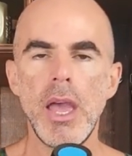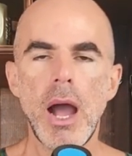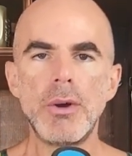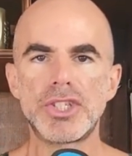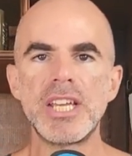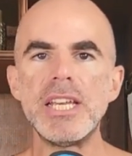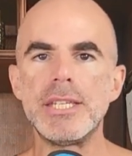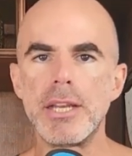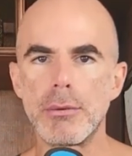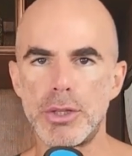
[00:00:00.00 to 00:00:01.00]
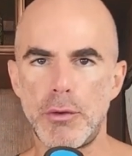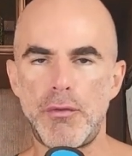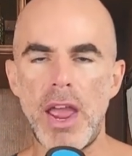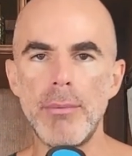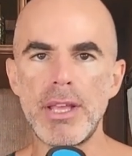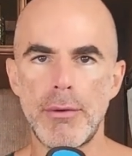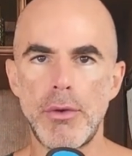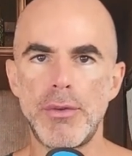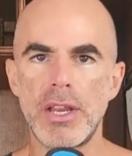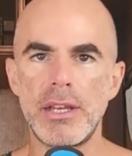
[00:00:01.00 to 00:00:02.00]
I want you to eat dinner with your family every
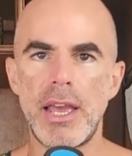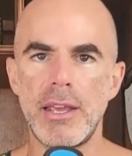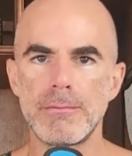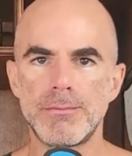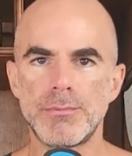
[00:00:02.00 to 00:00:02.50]
freaking day.